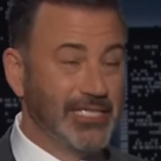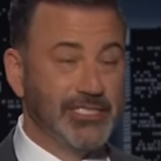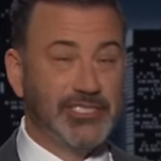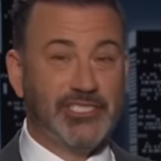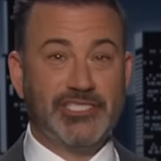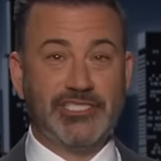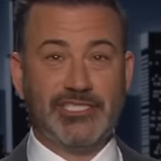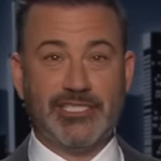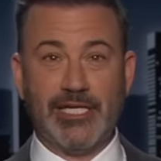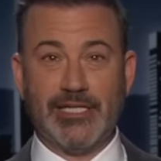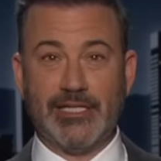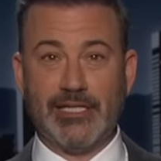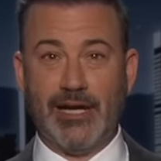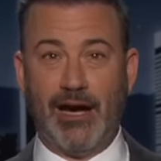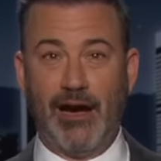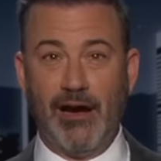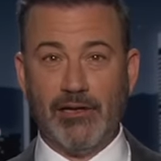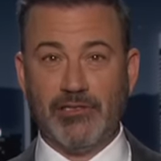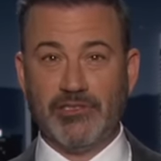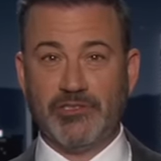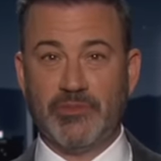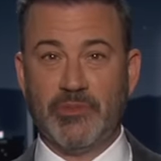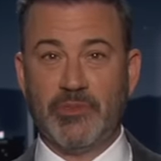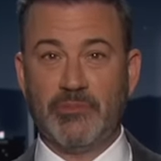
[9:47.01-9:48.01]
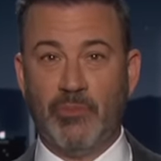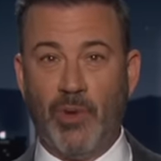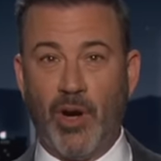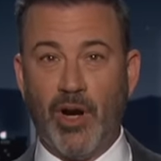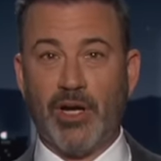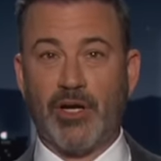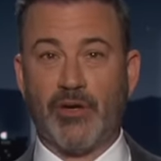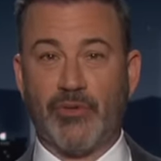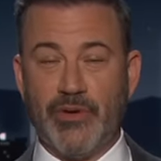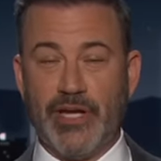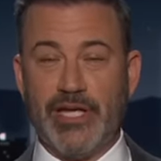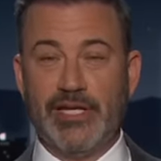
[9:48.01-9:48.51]
She said, Congressman
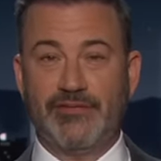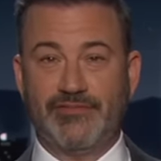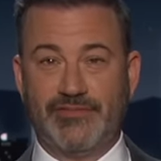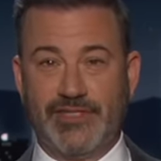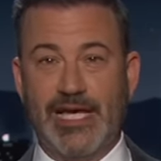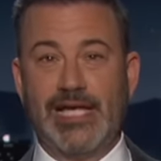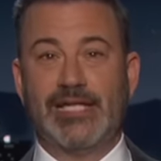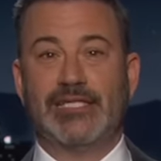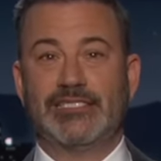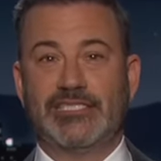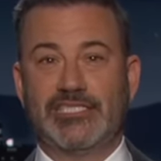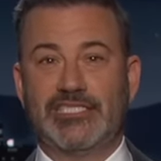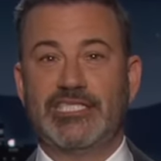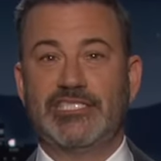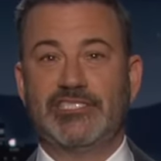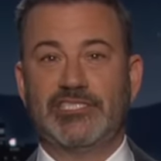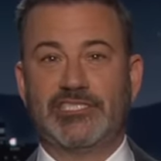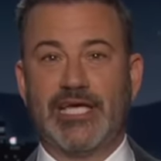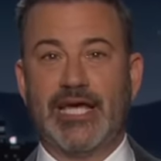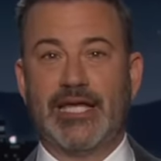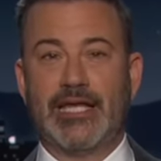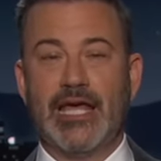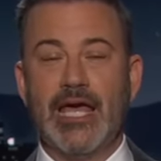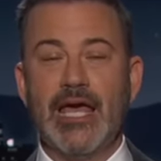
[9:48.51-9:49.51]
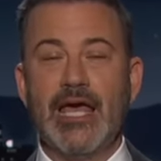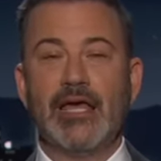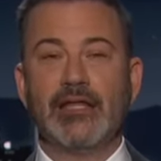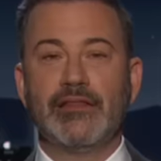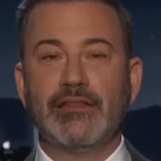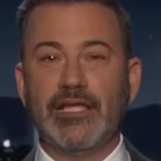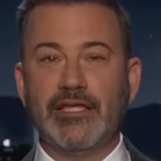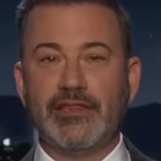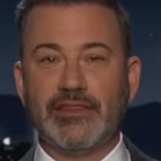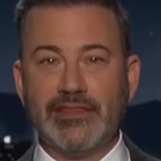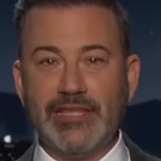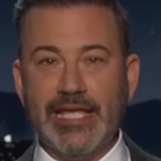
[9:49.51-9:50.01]
Mark Green of Tennessee said,
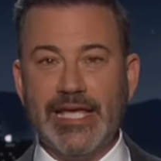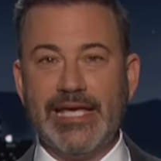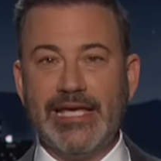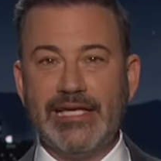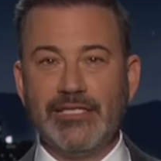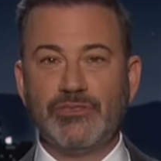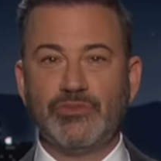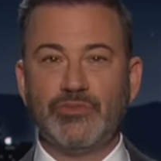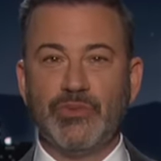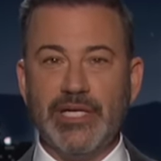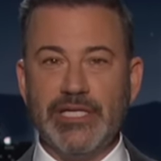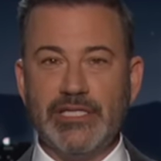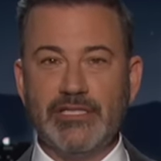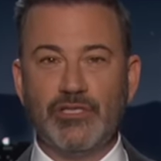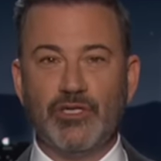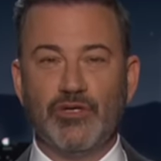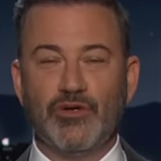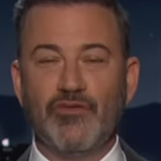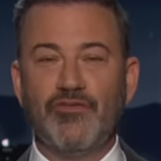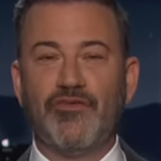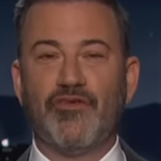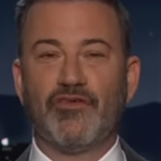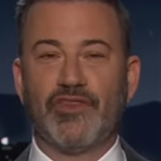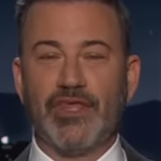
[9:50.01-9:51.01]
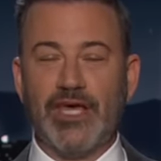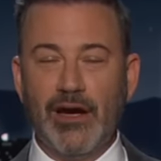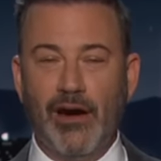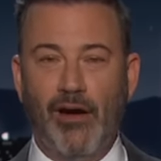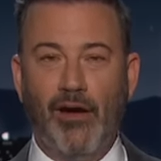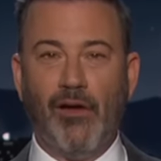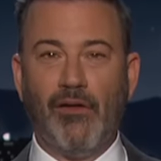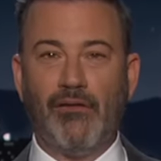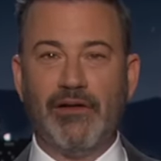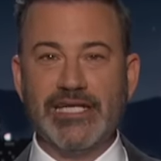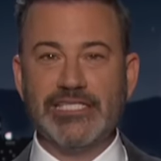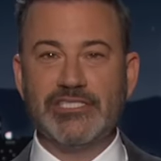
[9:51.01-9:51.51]
the things we do for the
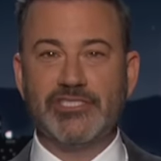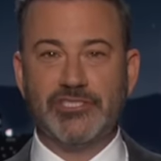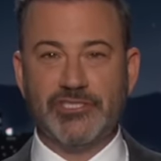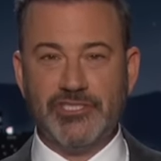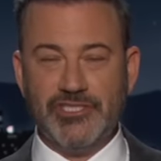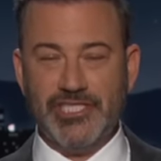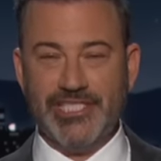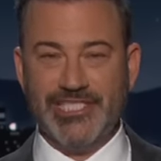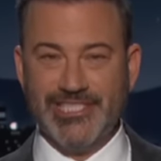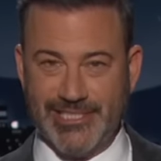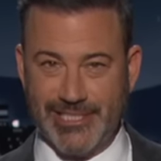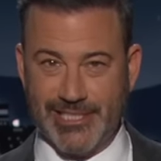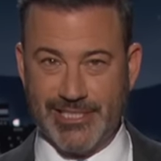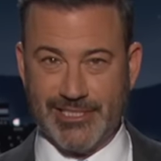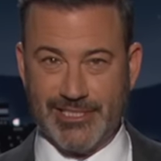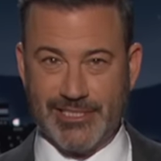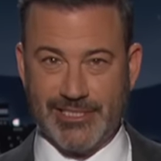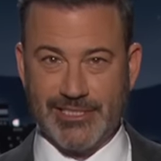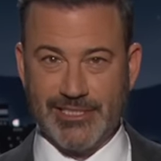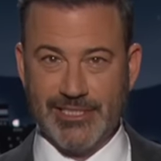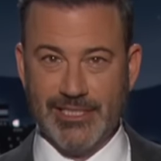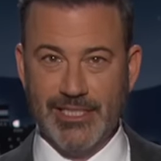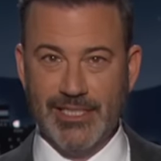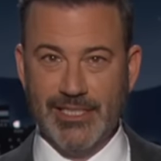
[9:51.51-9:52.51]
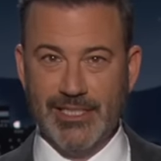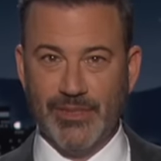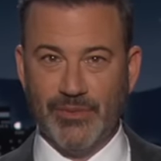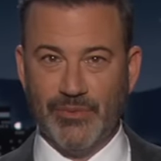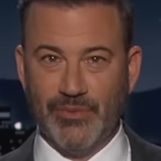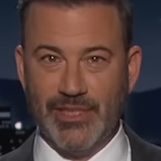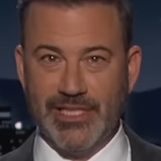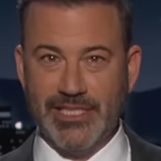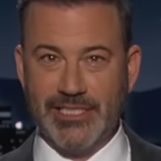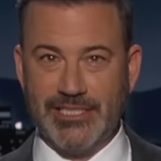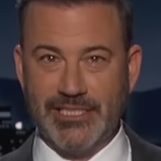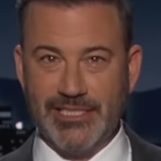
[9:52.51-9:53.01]
orange Jesus,
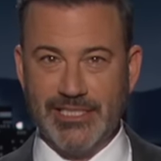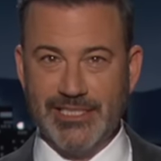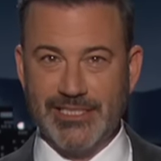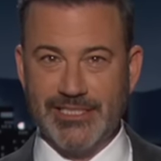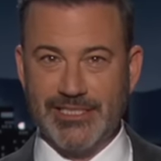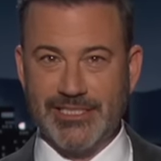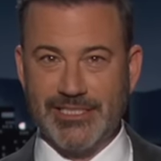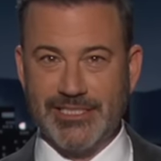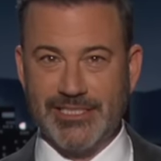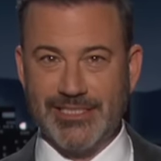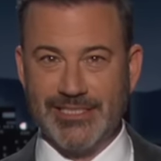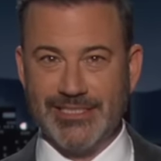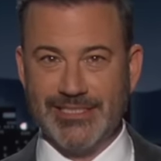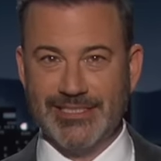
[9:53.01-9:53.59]
which is.